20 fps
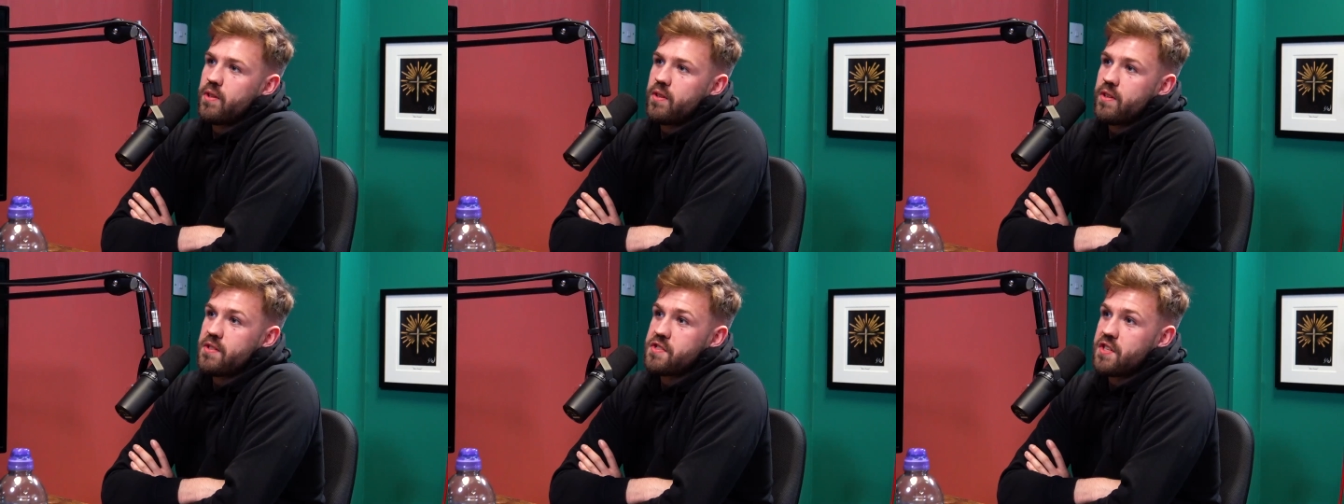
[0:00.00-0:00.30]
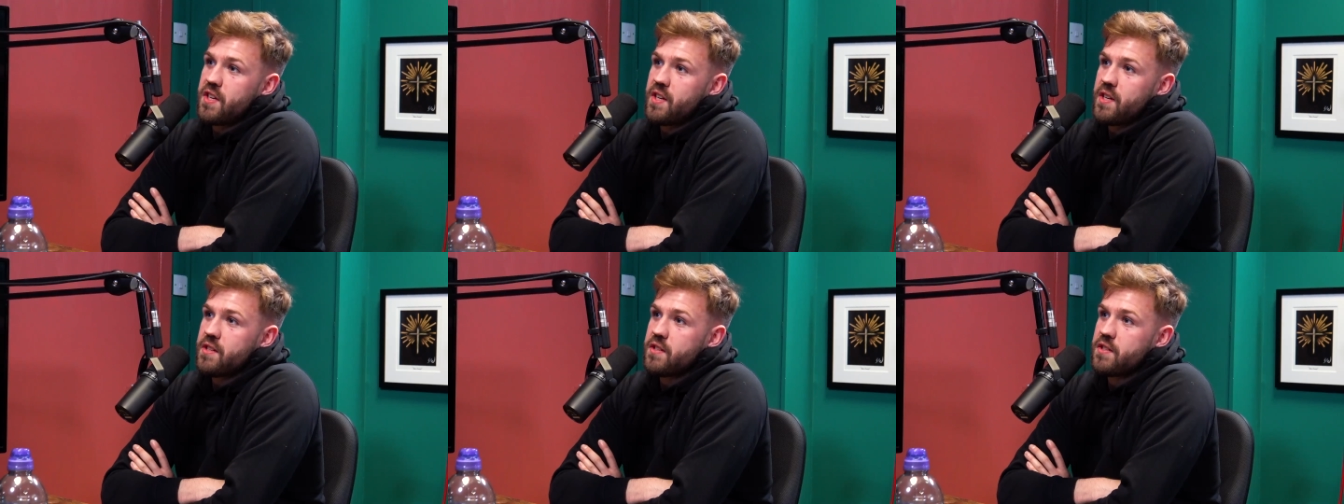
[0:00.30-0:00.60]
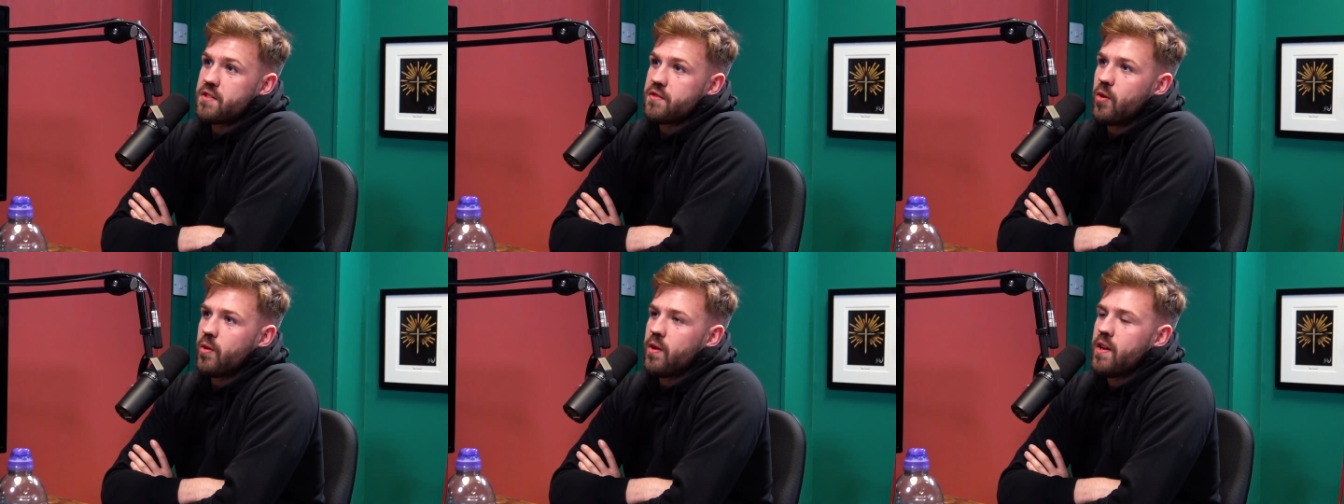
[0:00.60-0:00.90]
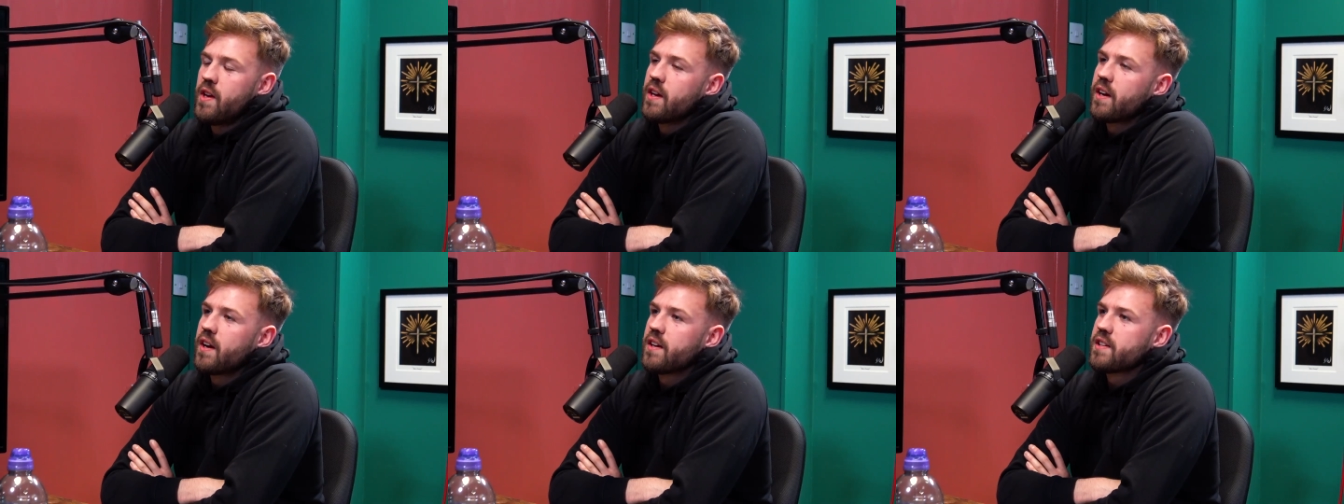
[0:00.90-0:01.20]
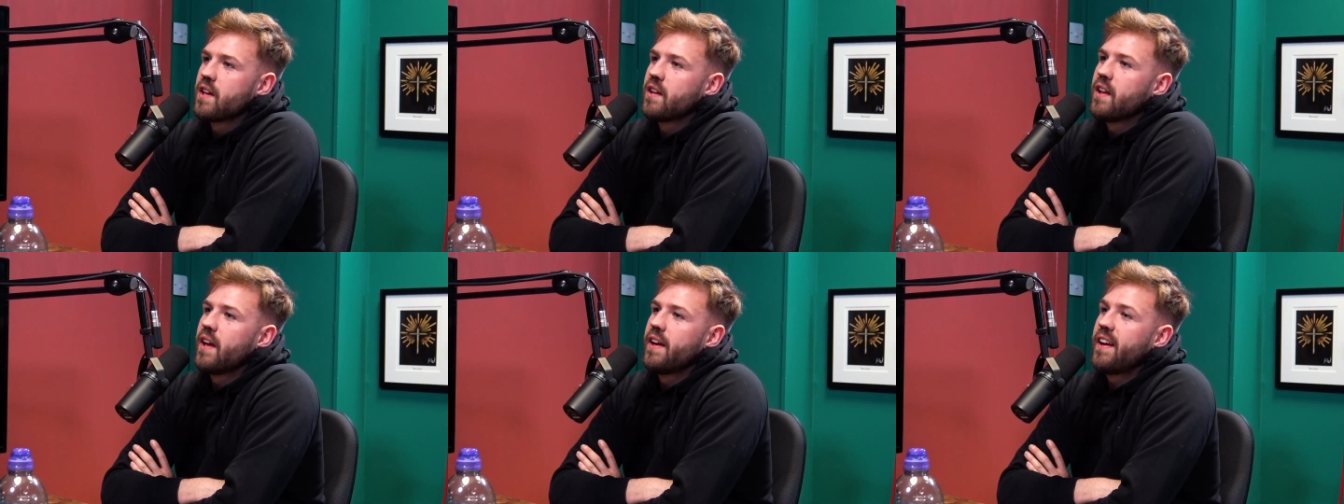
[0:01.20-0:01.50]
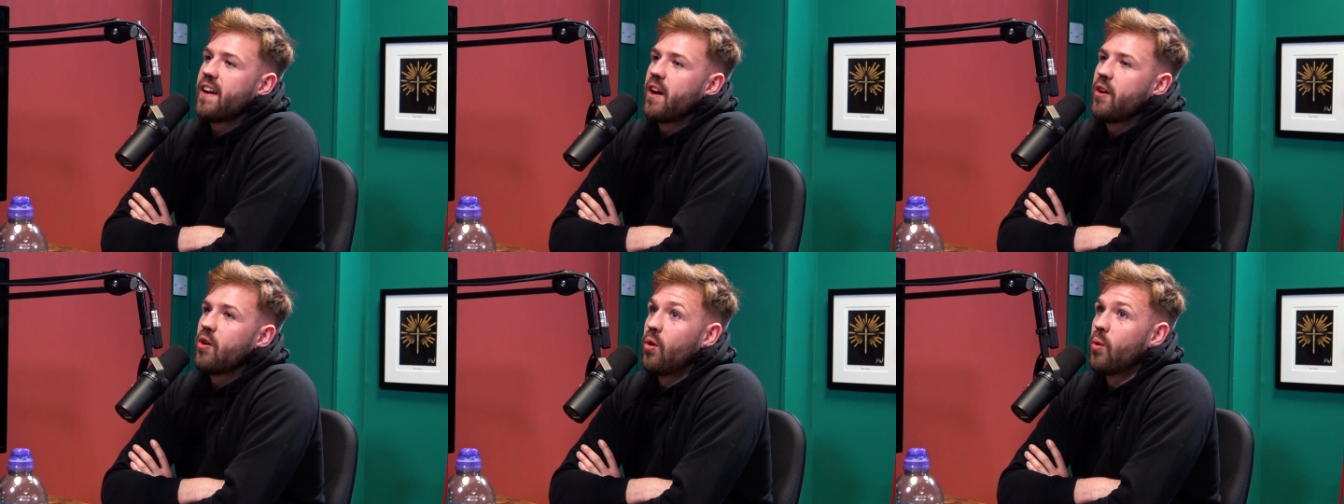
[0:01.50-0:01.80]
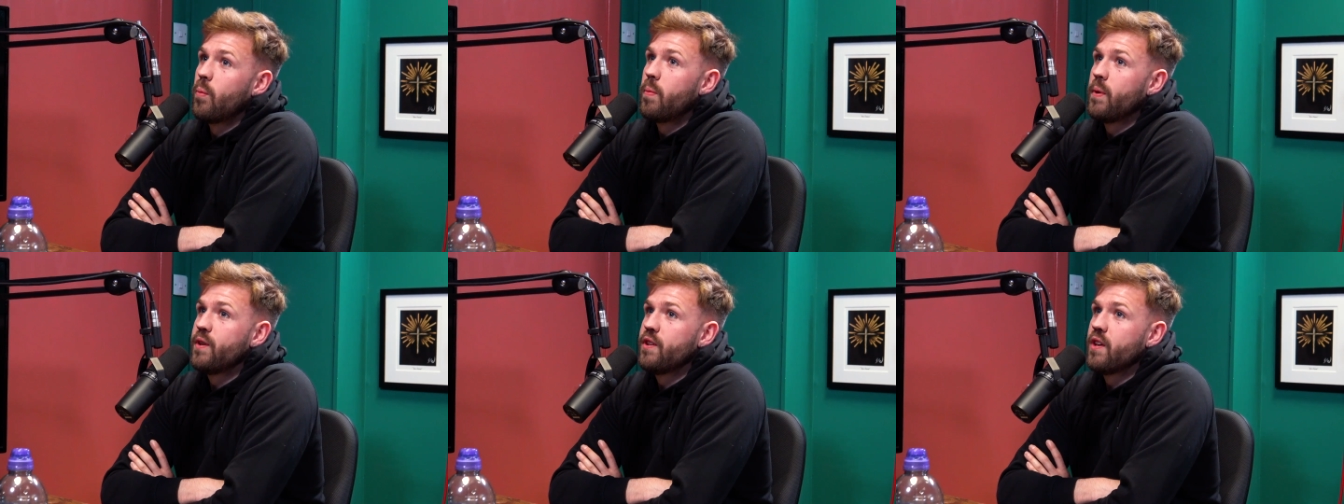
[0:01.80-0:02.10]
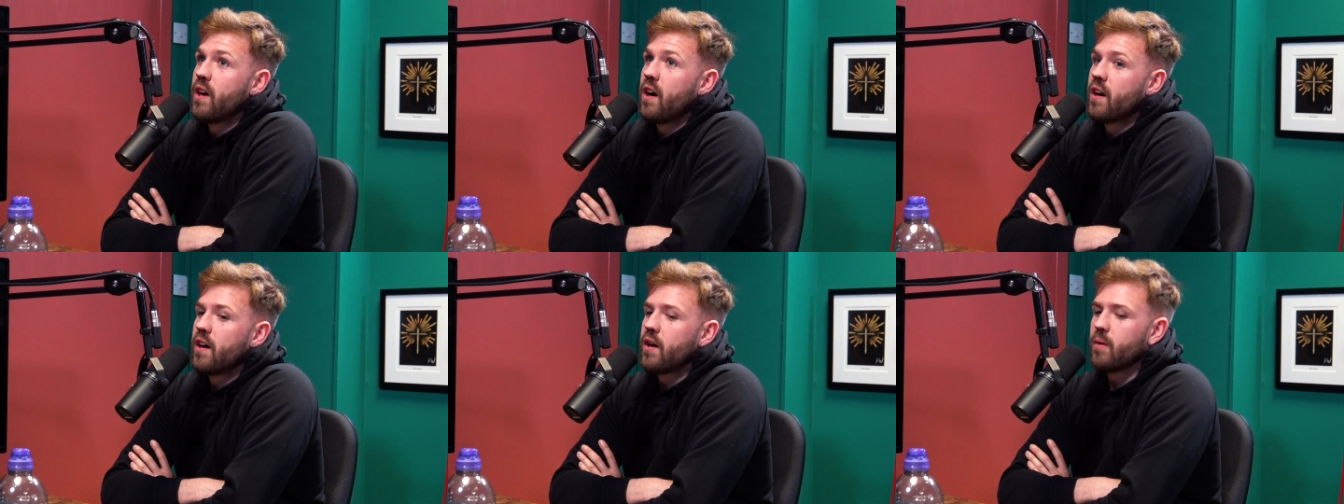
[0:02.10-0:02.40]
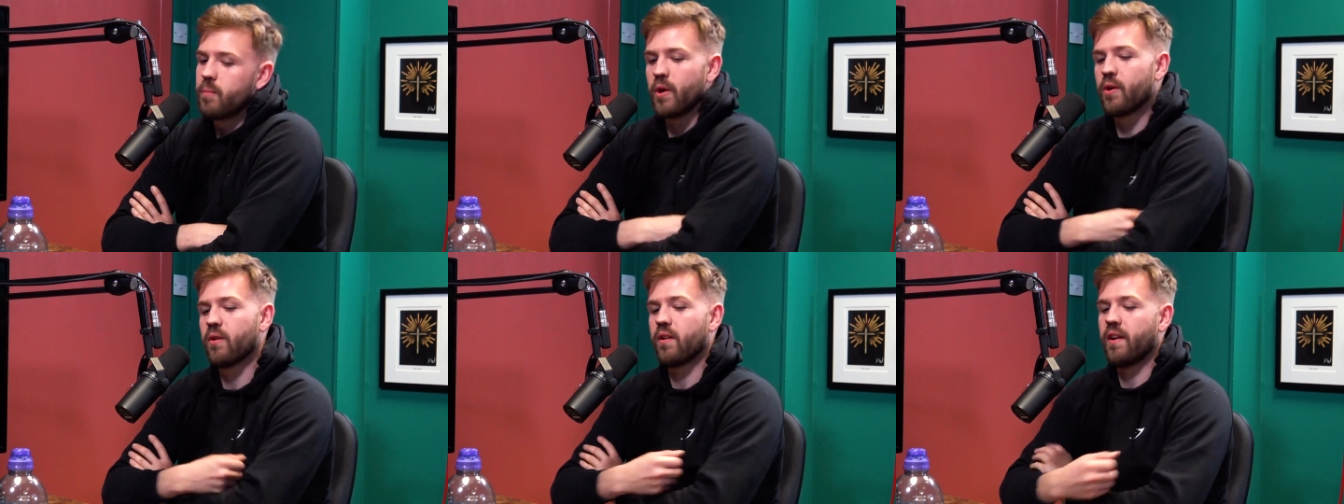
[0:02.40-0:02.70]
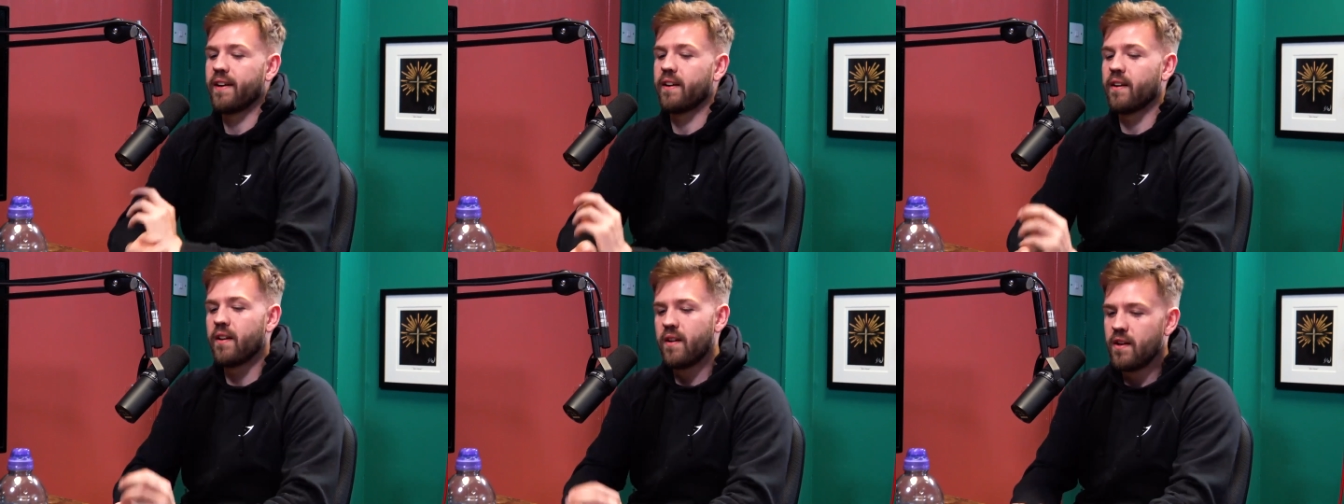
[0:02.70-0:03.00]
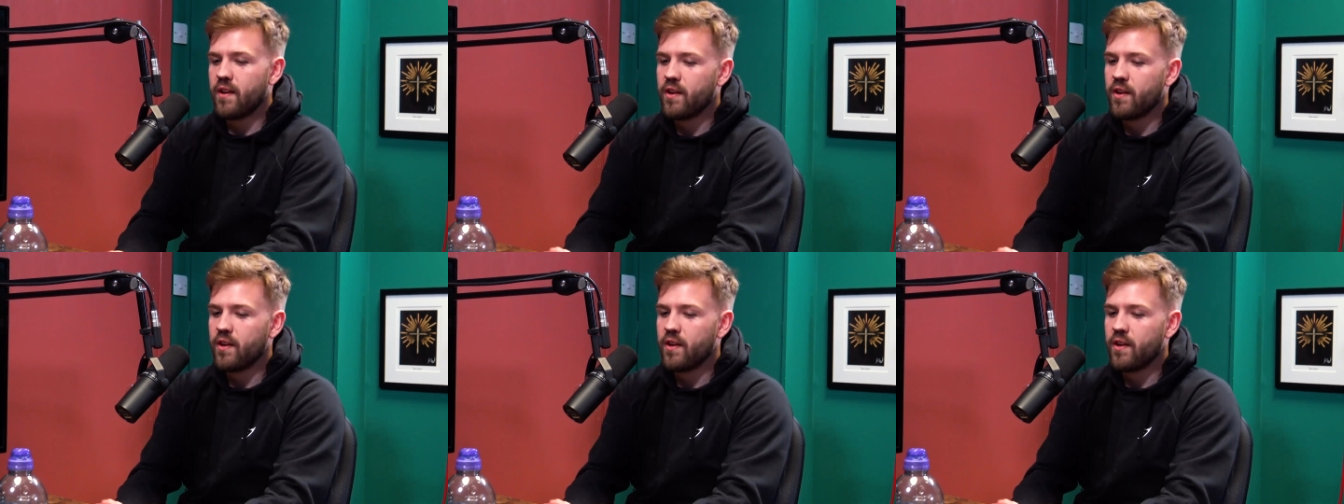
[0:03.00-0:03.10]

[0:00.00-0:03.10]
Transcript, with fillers: the change? Yeah, exactly. Because I like how open you are about like